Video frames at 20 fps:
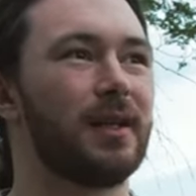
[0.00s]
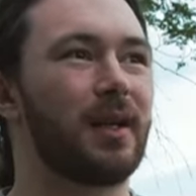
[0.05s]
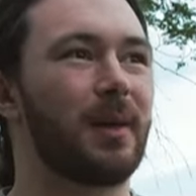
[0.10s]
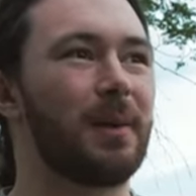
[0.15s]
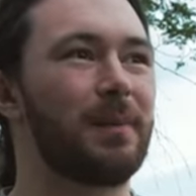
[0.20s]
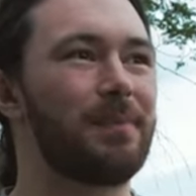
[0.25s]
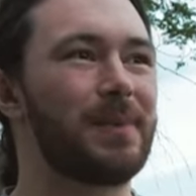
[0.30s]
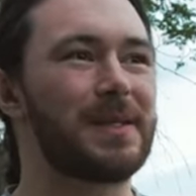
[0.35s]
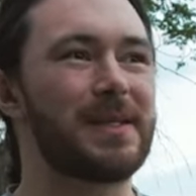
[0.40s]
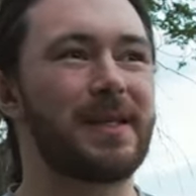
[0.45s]
I've
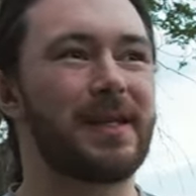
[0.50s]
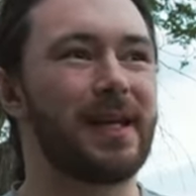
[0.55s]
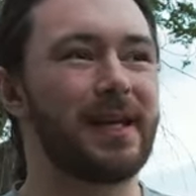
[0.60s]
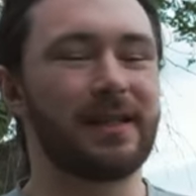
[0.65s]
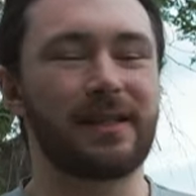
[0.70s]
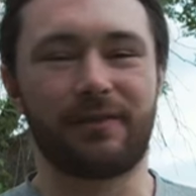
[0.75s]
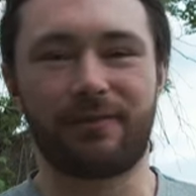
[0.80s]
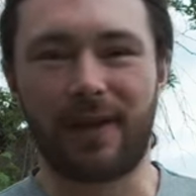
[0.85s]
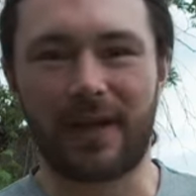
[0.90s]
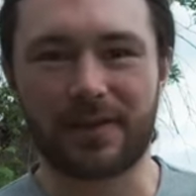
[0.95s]
been busy
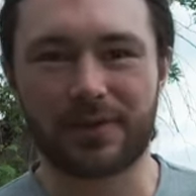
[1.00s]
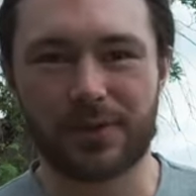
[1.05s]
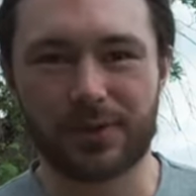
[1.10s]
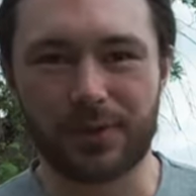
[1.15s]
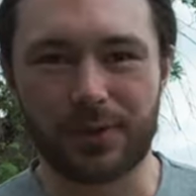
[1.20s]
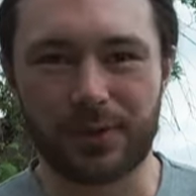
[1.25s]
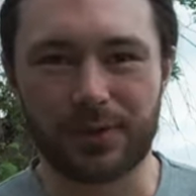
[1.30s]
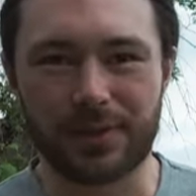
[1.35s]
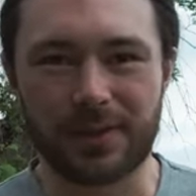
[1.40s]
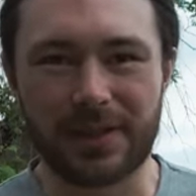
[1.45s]
getting the van
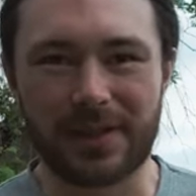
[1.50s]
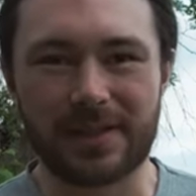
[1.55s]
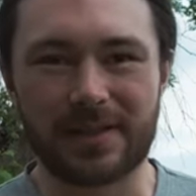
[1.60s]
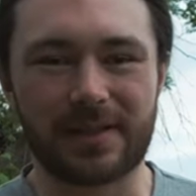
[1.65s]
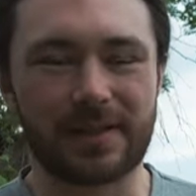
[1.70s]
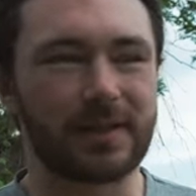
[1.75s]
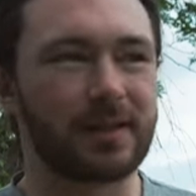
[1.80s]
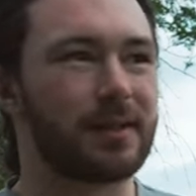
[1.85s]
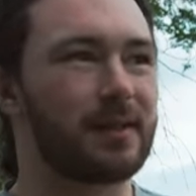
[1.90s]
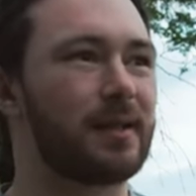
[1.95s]

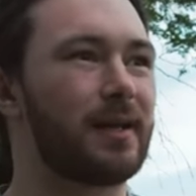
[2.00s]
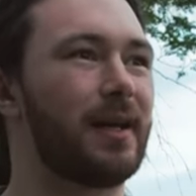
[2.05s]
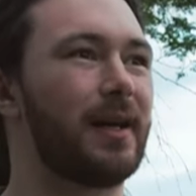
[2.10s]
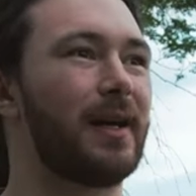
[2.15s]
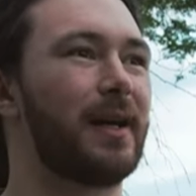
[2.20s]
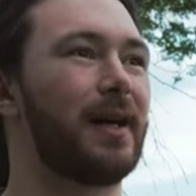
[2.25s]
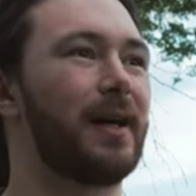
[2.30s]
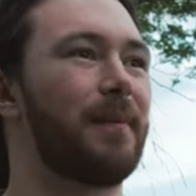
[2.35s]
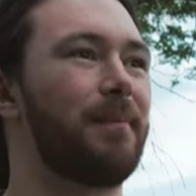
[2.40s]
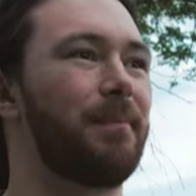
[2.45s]
sorted,
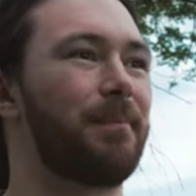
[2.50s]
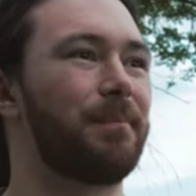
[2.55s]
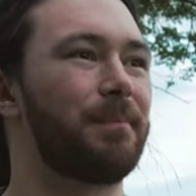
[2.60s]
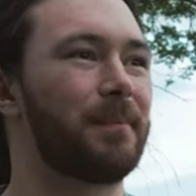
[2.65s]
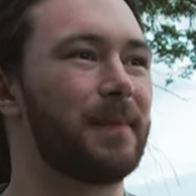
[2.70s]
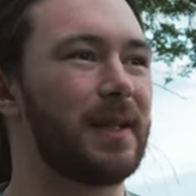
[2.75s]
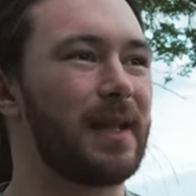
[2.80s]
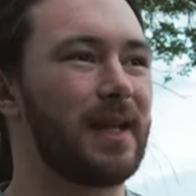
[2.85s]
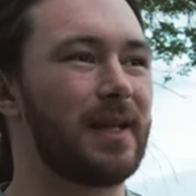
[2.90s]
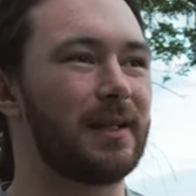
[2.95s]

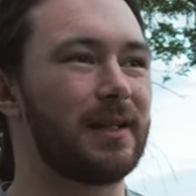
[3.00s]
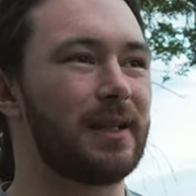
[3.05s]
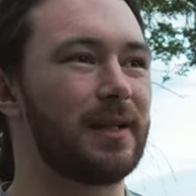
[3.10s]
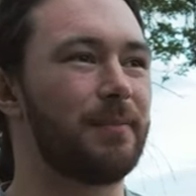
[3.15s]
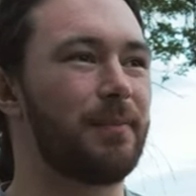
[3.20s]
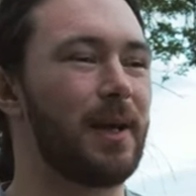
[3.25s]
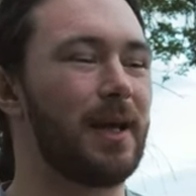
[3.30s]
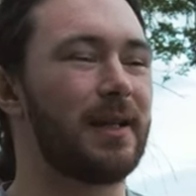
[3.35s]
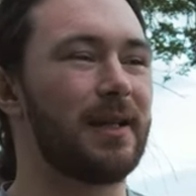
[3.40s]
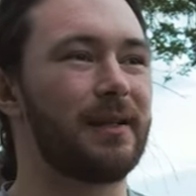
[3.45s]
um, getting the
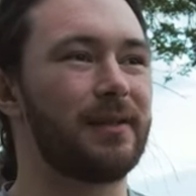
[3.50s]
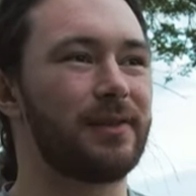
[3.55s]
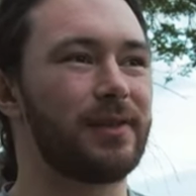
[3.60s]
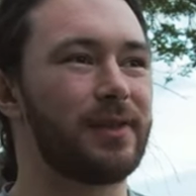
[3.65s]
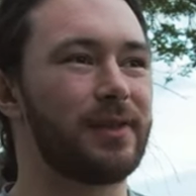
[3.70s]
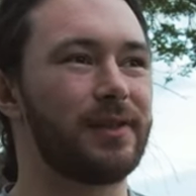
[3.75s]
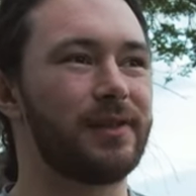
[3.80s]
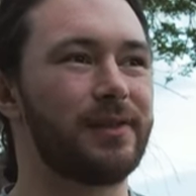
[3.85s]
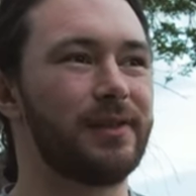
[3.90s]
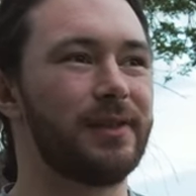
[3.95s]
bedding
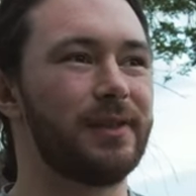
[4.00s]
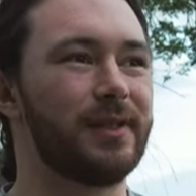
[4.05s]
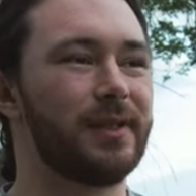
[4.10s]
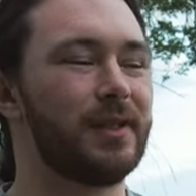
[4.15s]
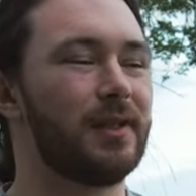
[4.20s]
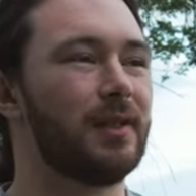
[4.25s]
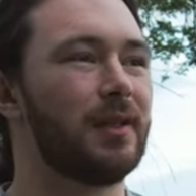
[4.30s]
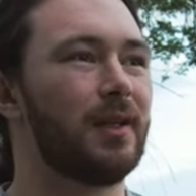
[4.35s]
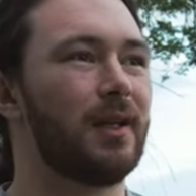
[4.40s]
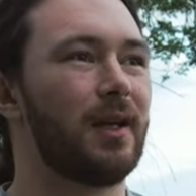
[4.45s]
done,
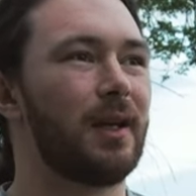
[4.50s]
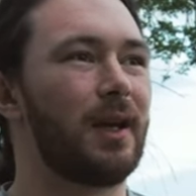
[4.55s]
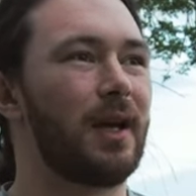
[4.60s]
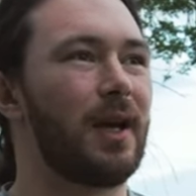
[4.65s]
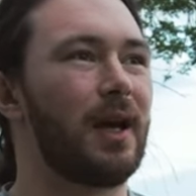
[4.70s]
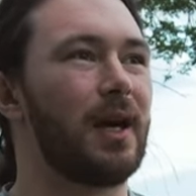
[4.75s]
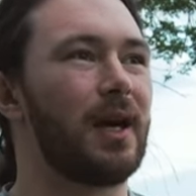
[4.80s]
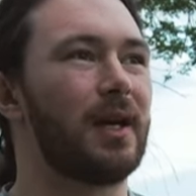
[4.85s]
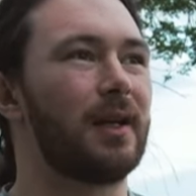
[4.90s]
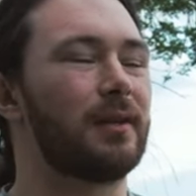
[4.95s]

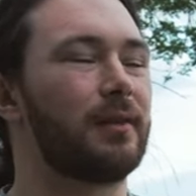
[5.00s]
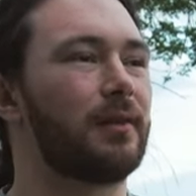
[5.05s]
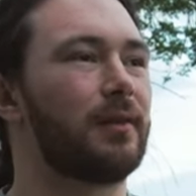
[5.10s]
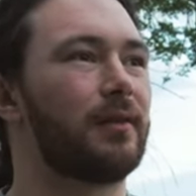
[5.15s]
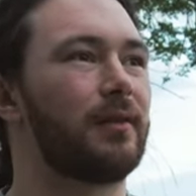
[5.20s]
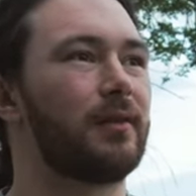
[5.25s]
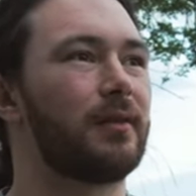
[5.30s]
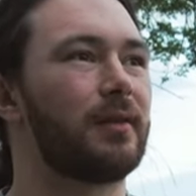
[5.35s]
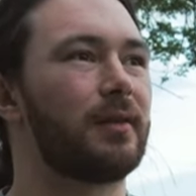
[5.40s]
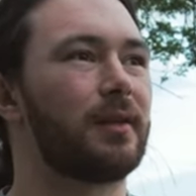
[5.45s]
and